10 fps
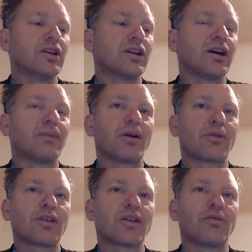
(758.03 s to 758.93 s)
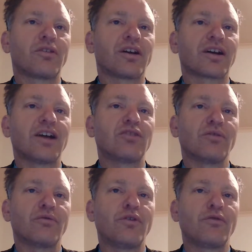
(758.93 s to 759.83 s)
I think that was like
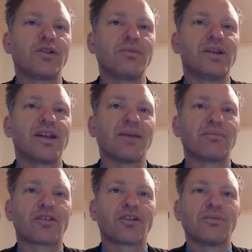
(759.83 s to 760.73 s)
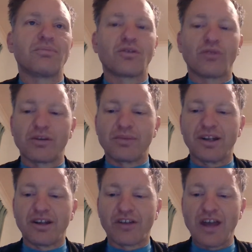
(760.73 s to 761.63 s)
150 milliamps, so quite a bit
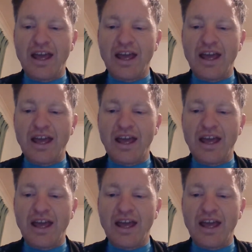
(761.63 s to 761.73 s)
less.